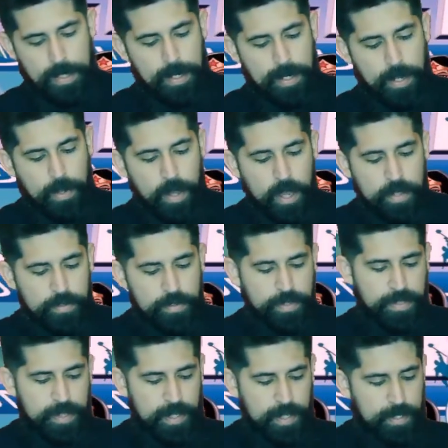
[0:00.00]
Now, other
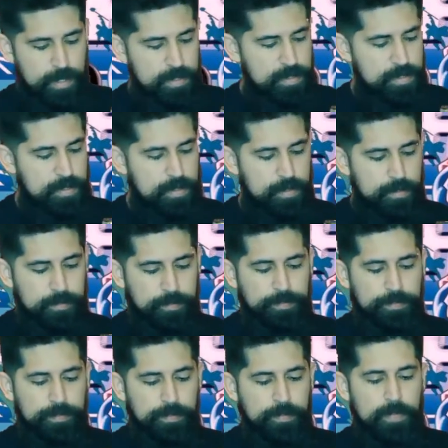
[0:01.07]
things,
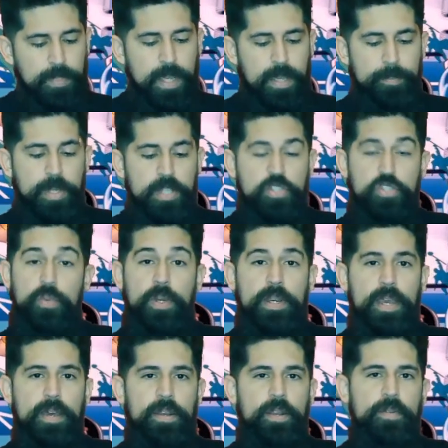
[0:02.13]
I punched one
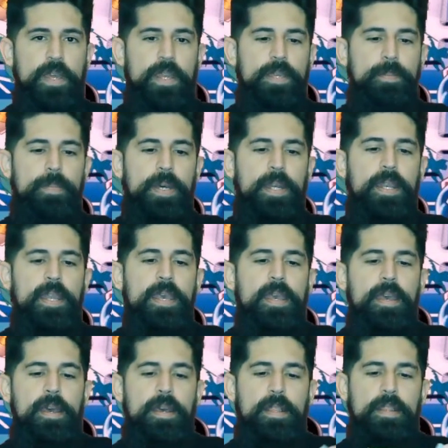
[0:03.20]
out already, but
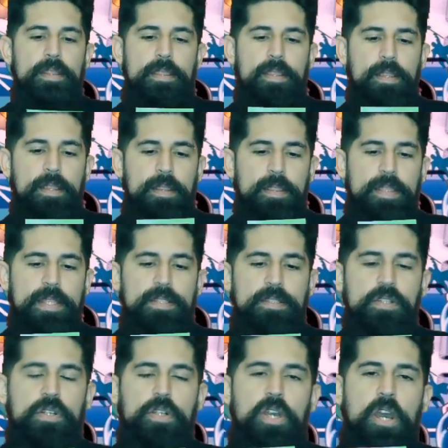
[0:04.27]
these
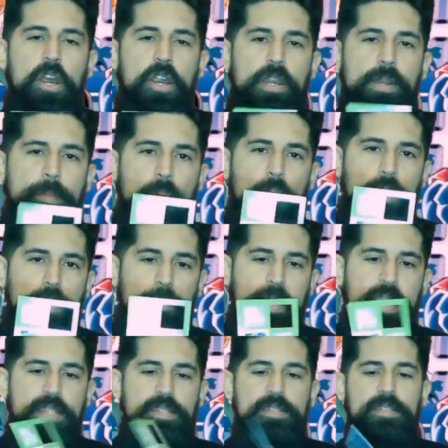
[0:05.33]
little cardboard
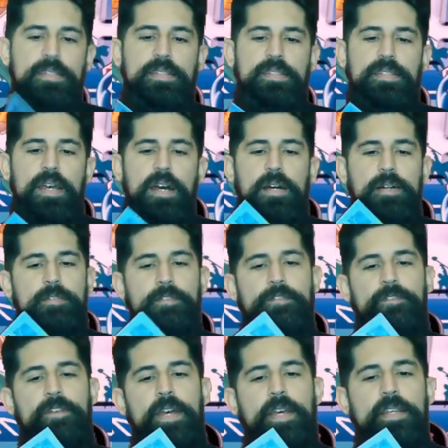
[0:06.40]
pieces
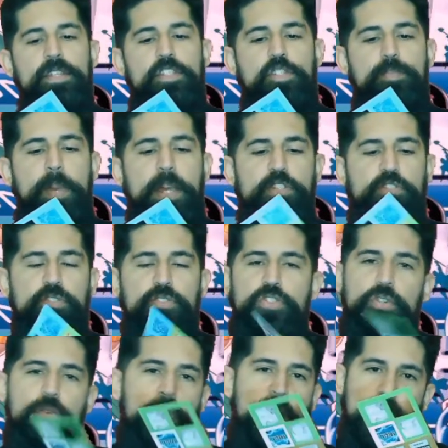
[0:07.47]
of special
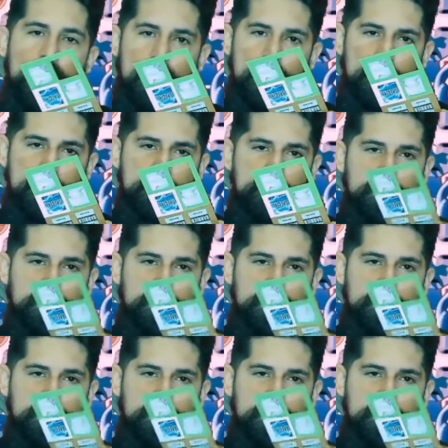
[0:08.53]
terrain.